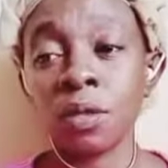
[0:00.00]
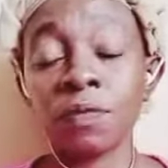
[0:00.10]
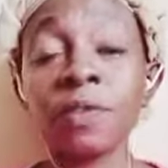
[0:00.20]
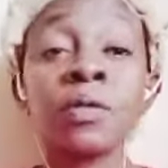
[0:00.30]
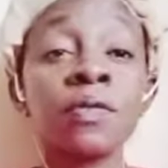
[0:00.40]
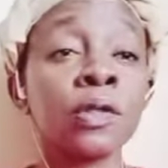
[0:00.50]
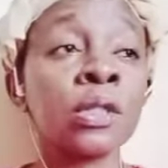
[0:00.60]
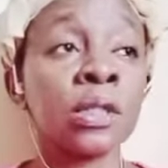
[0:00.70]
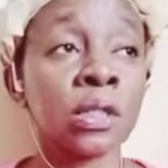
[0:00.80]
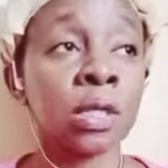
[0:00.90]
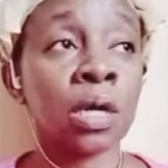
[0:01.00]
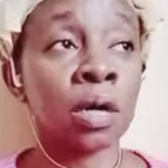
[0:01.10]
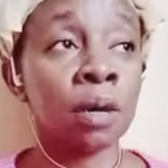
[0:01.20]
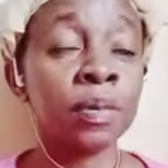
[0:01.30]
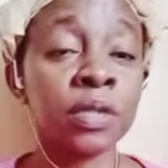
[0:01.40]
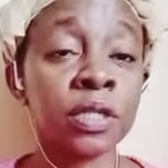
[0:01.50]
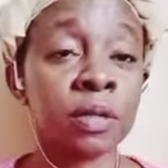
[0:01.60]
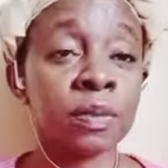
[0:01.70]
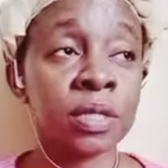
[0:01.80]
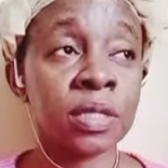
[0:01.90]
First of all, putting
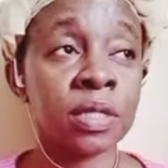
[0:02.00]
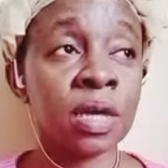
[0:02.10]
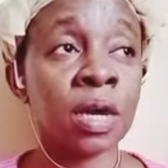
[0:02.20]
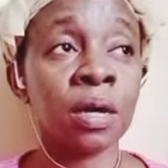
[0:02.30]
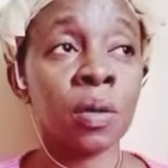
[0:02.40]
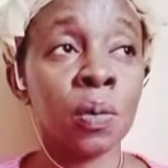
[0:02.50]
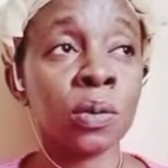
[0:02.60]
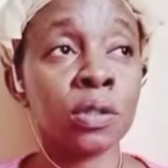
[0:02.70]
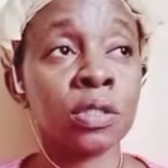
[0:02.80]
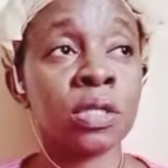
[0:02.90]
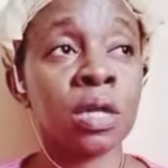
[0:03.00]
them there would